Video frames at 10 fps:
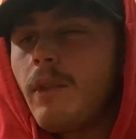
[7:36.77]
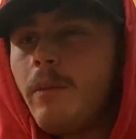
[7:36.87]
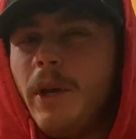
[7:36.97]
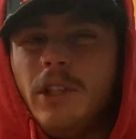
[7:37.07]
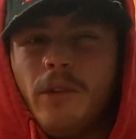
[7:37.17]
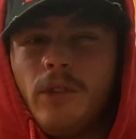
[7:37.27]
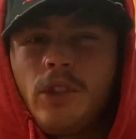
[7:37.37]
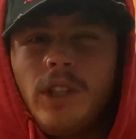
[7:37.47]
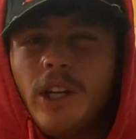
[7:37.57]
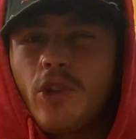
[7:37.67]
a piece of
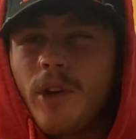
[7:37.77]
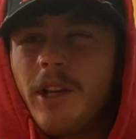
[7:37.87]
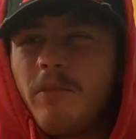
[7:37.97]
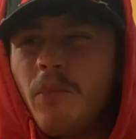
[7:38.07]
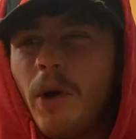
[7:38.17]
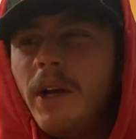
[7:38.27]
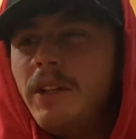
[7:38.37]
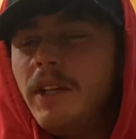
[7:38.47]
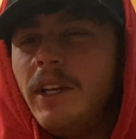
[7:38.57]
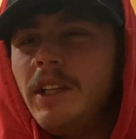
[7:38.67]
saturated bread
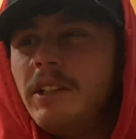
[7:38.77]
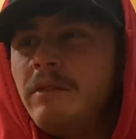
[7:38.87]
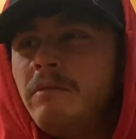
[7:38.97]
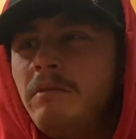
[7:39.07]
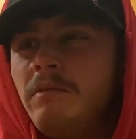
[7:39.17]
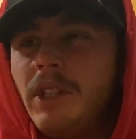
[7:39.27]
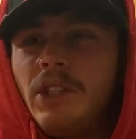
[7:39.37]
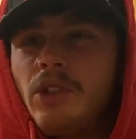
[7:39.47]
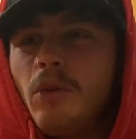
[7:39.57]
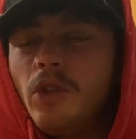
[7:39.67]
in this
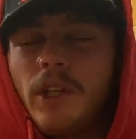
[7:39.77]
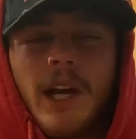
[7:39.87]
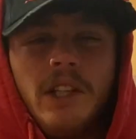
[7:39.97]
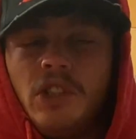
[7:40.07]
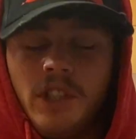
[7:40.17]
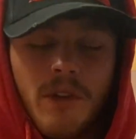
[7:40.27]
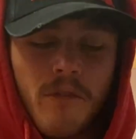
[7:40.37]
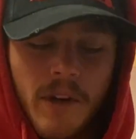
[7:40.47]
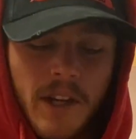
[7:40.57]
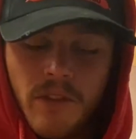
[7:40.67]
sauce that had zero
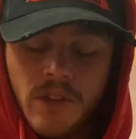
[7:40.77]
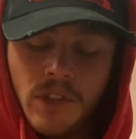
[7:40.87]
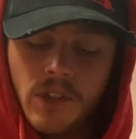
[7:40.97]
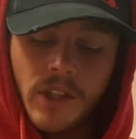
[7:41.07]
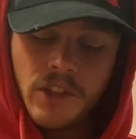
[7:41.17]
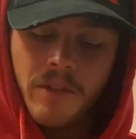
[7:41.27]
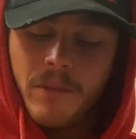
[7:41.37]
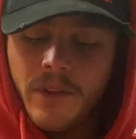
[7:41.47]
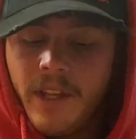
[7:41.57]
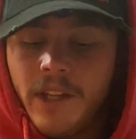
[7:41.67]
flavour. It was disgusting.
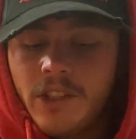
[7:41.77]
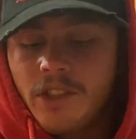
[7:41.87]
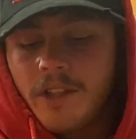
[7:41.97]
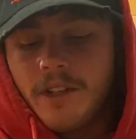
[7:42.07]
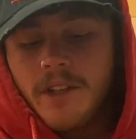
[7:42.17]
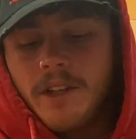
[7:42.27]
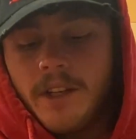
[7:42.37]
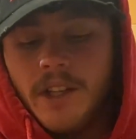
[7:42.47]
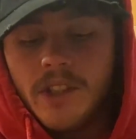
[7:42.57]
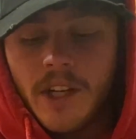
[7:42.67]
But this
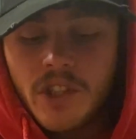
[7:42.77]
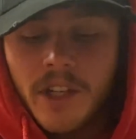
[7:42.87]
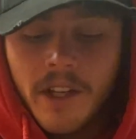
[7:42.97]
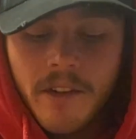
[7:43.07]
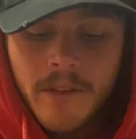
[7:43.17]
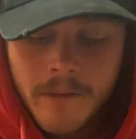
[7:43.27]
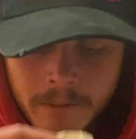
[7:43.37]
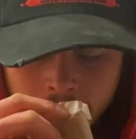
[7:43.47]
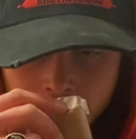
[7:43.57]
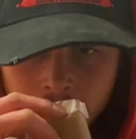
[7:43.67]
is actually,
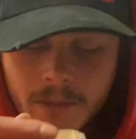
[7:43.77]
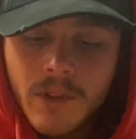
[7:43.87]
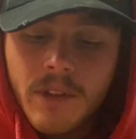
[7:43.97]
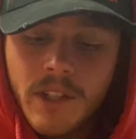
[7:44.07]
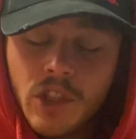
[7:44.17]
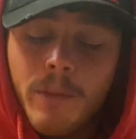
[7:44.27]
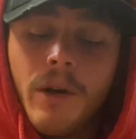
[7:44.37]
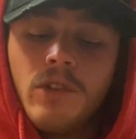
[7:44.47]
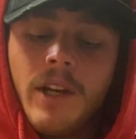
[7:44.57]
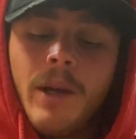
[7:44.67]

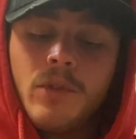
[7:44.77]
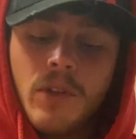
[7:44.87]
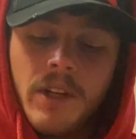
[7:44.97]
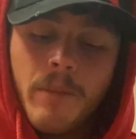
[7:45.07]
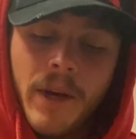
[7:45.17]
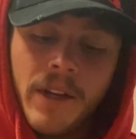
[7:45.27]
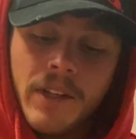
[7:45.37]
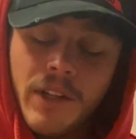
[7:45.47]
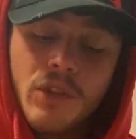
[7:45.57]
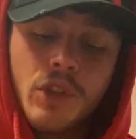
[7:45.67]
smells absolutely banging.
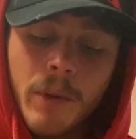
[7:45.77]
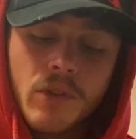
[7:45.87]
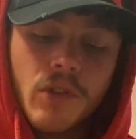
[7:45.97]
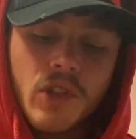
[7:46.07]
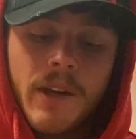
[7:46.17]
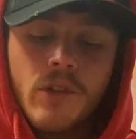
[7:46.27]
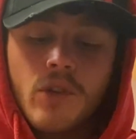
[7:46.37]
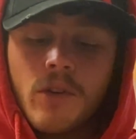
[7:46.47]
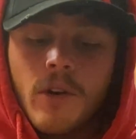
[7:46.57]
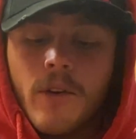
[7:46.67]
It literally smells like Terry's
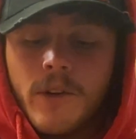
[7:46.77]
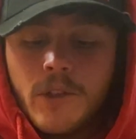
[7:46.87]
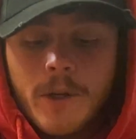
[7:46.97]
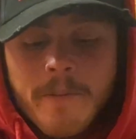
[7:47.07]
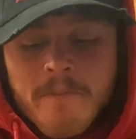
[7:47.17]
chocolate orange